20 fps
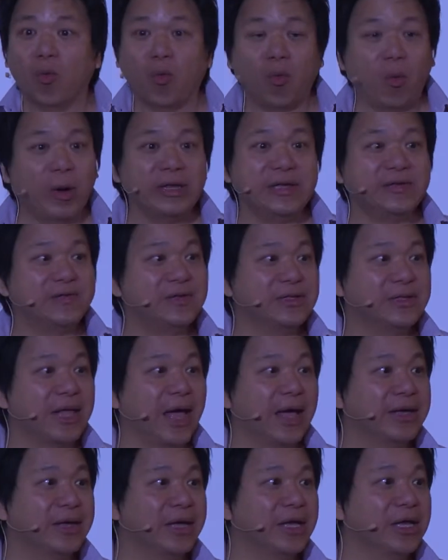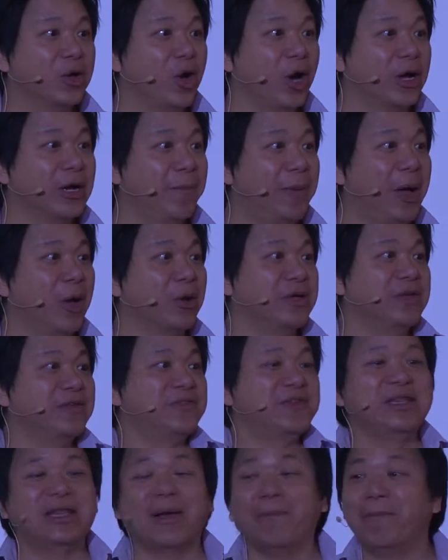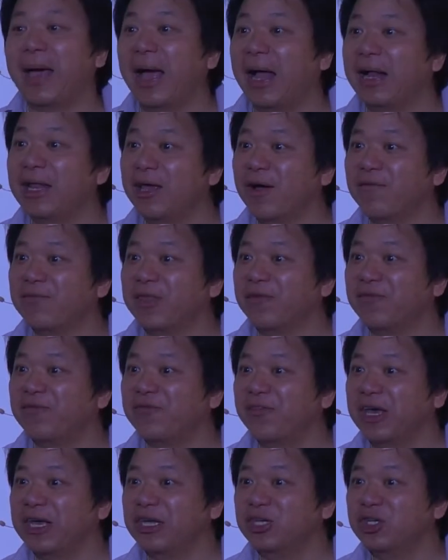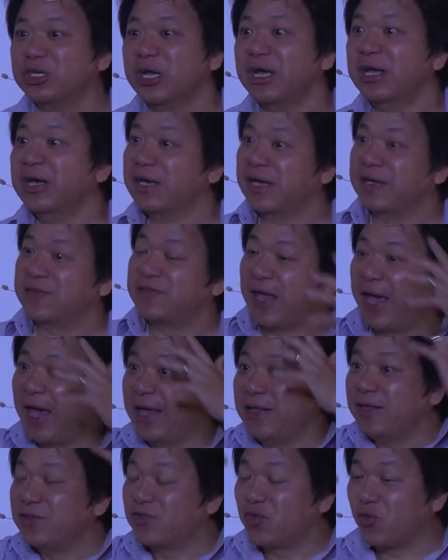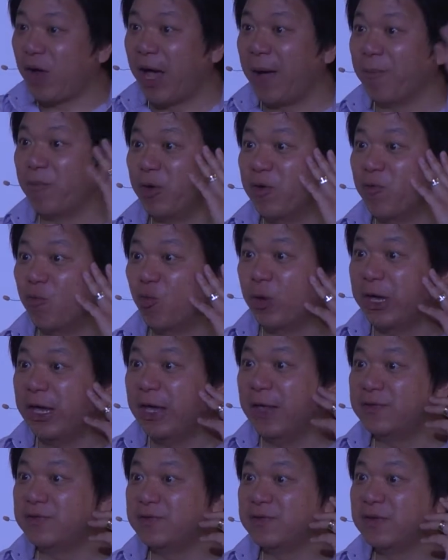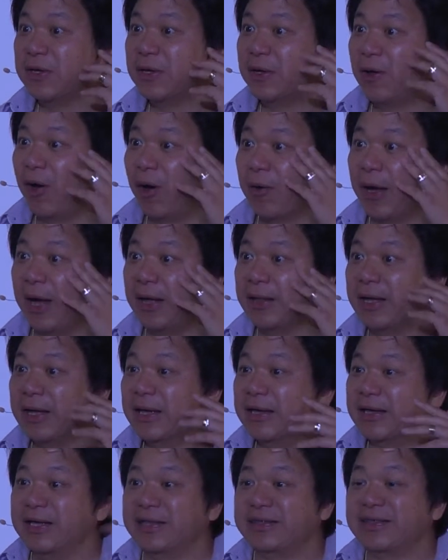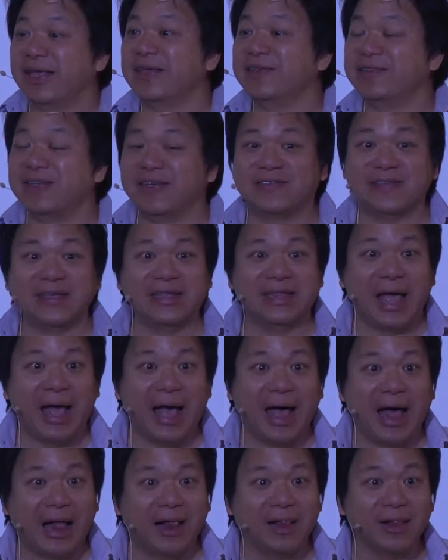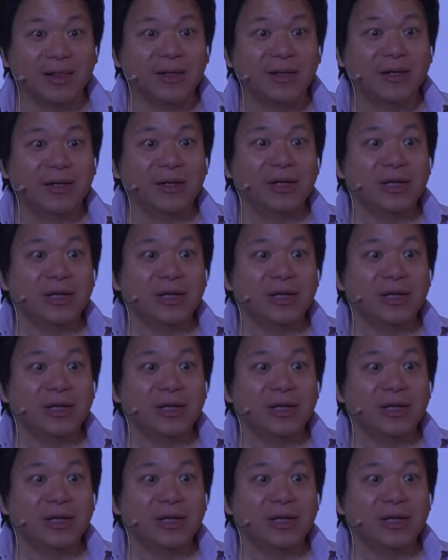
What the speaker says: What is he thanking God about? He's in the belly of the fish. His head is wrapped with weeds. All right? He thinks he's in hell.